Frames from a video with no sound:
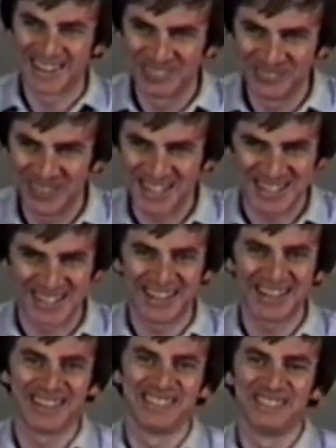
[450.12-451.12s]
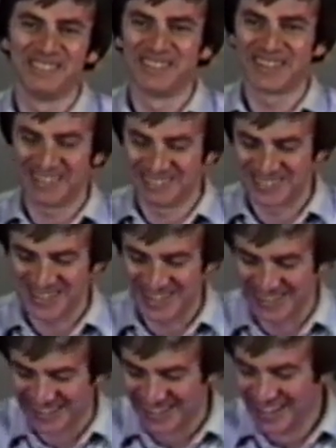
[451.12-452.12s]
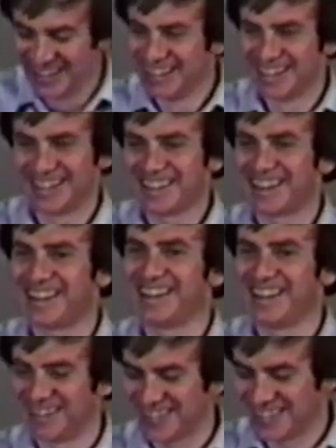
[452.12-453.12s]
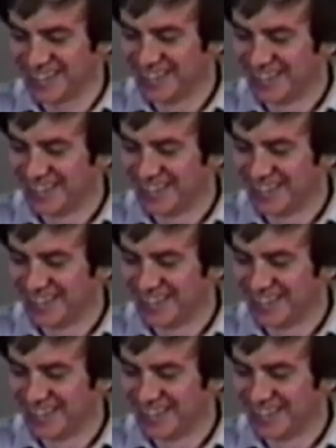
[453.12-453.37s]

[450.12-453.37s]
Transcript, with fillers: Best title of a book I've seen in 10 years.